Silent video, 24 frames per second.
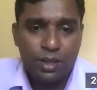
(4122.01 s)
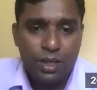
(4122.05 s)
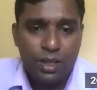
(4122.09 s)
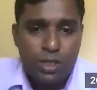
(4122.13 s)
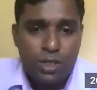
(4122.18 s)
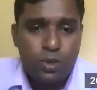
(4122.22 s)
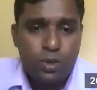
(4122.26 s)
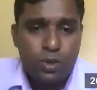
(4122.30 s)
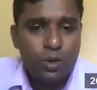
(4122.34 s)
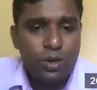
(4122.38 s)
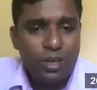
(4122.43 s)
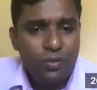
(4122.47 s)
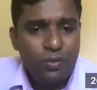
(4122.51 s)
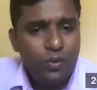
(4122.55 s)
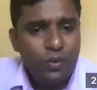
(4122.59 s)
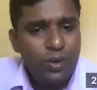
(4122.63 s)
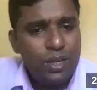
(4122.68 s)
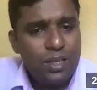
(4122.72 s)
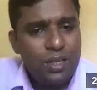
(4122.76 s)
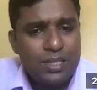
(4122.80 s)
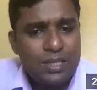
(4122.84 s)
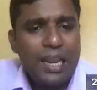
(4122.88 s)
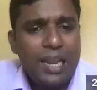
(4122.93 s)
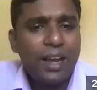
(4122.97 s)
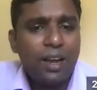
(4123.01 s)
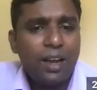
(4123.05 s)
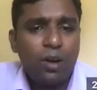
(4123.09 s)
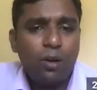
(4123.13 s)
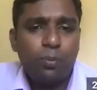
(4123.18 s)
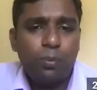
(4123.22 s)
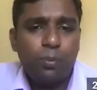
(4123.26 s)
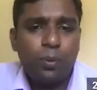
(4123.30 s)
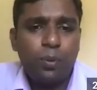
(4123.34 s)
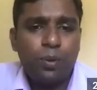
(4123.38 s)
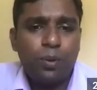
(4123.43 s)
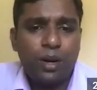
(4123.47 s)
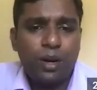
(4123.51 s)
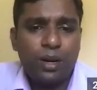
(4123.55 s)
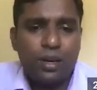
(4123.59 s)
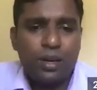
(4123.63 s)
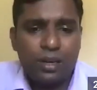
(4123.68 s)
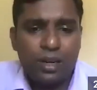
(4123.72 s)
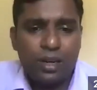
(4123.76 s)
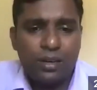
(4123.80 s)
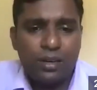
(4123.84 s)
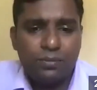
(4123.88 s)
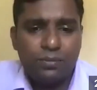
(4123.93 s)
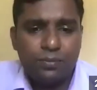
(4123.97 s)
So if it is a lack of
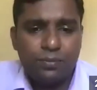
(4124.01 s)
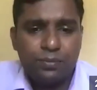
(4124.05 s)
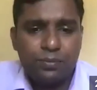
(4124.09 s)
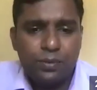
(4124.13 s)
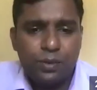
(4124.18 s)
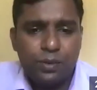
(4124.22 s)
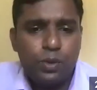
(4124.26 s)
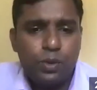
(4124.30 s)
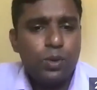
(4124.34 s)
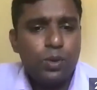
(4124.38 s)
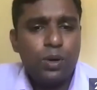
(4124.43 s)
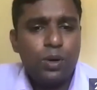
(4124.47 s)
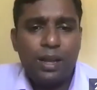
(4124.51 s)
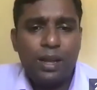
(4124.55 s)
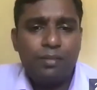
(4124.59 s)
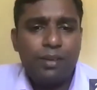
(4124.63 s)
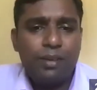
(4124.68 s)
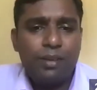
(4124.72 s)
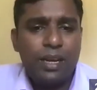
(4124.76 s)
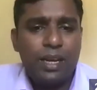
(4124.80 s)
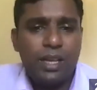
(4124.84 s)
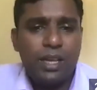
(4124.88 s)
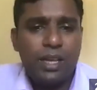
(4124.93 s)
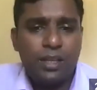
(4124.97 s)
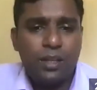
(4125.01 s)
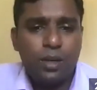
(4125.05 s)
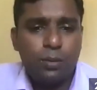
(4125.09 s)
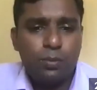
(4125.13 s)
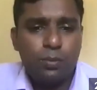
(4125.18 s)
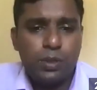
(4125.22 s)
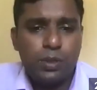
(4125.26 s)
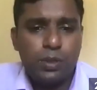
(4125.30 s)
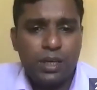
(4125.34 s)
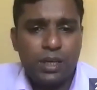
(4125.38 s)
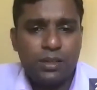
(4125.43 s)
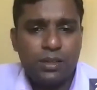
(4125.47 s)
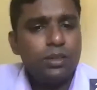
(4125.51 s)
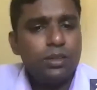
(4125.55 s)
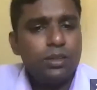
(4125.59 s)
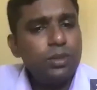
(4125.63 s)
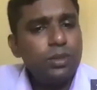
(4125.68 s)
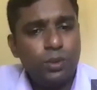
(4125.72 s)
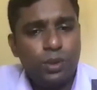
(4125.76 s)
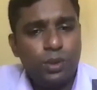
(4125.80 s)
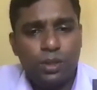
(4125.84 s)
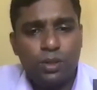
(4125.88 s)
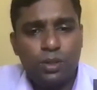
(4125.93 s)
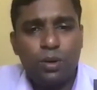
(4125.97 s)
progression, you don't have any other option. You
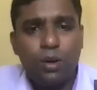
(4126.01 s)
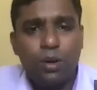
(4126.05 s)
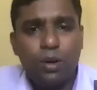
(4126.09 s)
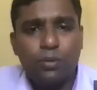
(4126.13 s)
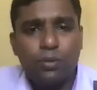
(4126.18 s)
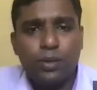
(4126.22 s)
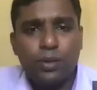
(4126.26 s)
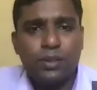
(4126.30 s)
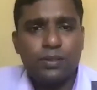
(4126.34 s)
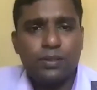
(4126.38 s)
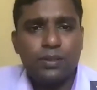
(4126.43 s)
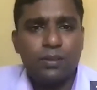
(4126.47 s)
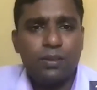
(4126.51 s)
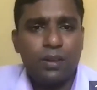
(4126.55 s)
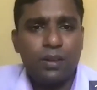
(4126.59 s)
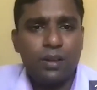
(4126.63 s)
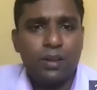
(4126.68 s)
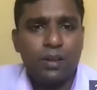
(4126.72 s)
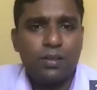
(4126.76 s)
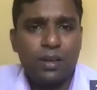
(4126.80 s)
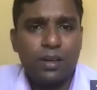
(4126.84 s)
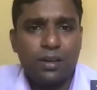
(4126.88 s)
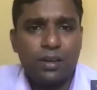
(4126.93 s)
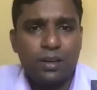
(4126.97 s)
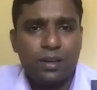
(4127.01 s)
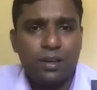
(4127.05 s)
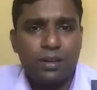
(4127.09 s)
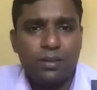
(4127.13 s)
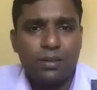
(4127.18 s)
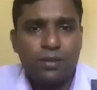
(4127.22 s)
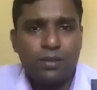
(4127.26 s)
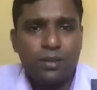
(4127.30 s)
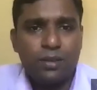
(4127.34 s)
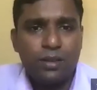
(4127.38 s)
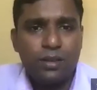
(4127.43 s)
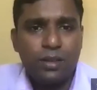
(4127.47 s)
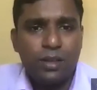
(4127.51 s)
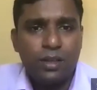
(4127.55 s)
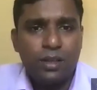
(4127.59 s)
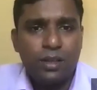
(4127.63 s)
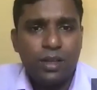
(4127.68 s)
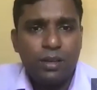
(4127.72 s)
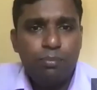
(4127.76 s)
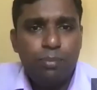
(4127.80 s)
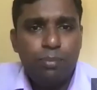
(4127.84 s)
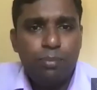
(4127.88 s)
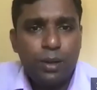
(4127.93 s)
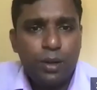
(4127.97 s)
need to go for a cesarean section.
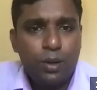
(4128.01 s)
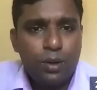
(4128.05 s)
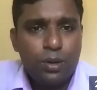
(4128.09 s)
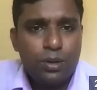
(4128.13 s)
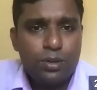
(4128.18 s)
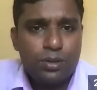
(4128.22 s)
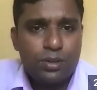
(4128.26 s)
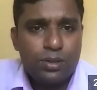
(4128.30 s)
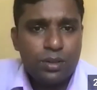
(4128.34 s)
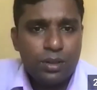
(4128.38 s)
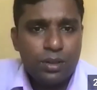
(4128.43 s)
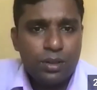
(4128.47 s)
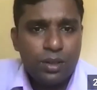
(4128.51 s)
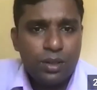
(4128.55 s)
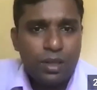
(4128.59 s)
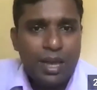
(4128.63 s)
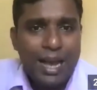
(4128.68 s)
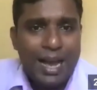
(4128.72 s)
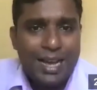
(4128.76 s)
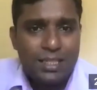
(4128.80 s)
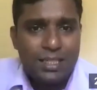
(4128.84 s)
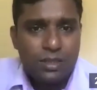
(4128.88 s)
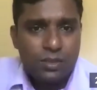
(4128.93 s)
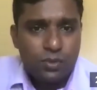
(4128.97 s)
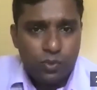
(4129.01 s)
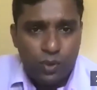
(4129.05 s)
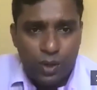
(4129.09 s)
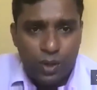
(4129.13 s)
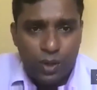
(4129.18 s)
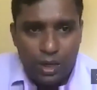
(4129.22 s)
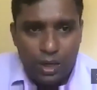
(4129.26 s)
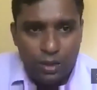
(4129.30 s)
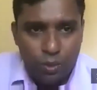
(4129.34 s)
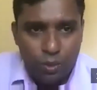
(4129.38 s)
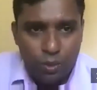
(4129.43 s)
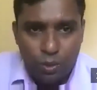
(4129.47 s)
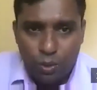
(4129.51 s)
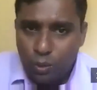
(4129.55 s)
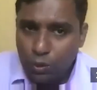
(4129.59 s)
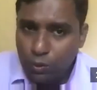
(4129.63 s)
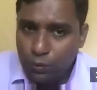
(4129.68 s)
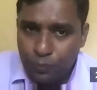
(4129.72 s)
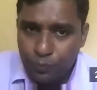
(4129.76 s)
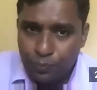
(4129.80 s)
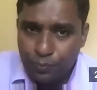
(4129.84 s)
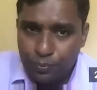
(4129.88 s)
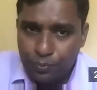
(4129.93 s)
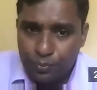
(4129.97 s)
Because as we
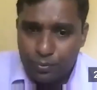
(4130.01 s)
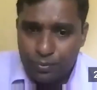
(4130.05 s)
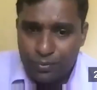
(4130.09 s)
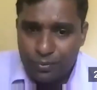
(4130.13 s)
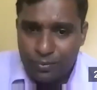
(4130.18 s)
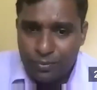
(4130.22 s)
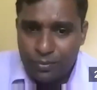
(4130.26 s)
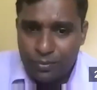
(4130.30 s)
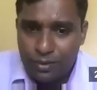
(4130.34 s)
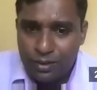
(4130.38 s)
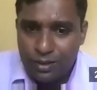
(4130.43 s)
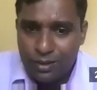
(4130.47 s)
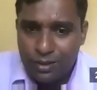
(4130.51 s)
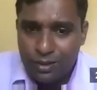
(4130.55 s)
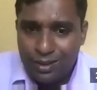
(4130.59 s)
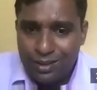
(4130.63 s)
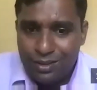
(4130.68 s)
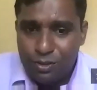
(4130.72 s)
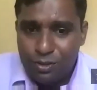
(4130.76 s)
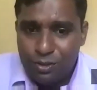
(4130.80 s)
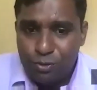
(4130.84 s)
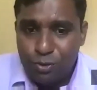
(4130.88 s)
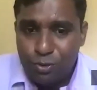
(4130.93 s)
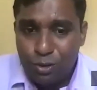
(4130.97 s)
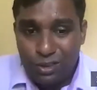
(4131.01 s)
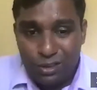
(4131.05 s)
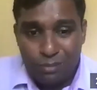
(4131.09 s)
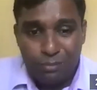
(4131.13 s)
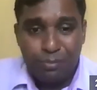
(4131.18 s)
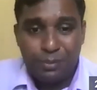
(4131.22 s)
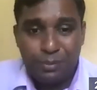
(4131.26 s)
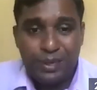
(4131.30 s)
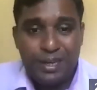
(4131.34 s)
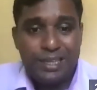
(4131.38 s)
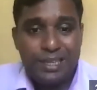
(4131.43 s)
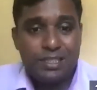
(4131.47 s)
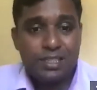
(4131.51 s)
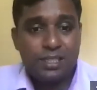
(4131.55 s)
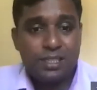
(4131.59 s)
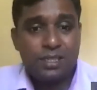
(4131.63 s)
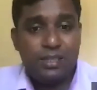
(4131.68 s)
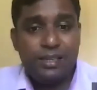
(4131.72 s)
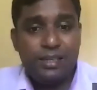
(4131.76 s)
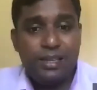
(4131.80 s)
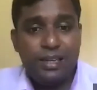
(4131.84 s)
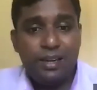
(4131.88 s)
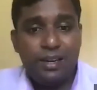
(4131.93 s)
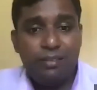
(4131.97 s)
know, for the breech
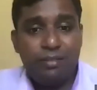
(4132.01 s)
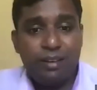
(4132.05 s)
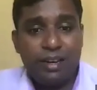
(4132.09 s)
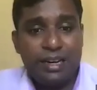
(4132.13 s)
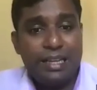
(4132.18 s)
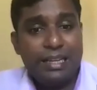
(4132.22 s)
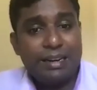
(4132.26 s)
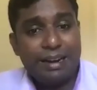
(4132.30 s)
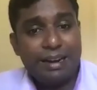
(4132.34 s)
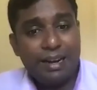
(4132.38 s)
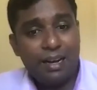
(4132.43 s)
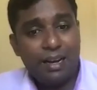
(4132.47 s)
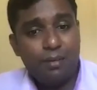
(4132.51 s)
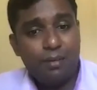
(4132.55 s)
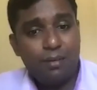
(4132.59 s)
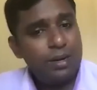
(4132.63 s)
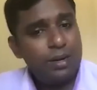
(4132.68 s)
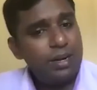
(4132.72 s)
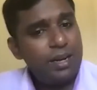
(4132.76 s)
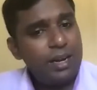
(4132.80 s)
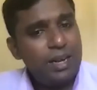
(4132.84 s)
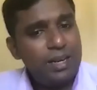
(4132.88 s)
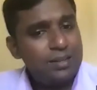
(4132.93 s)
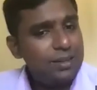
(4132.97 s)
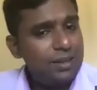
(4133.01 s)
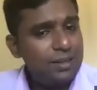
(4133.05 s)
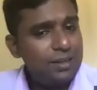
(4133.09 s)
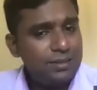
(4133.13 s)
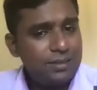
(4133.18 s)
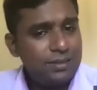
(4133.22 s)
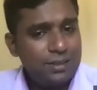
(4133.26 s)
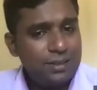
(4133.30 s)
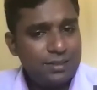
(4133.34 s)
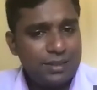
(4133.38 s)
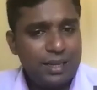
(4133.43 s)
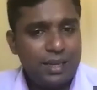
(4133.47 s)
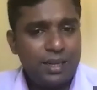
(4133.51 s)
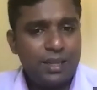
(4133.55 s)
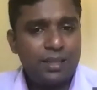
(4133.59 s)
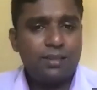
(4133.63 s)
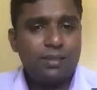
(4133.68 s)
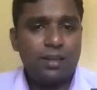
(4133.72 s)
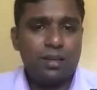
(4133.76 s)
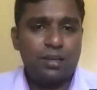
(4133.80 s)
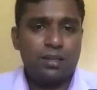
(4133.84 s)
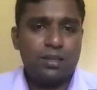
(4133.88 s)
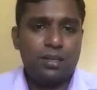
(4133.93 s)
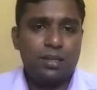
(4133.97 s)
delivery, recommendation is cesarean
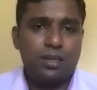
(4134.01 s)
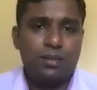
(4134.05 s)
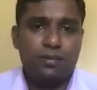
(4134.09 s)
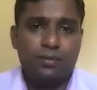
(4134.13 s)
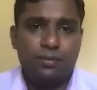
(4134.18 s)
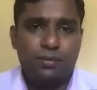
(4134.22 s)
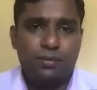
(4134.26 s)
section.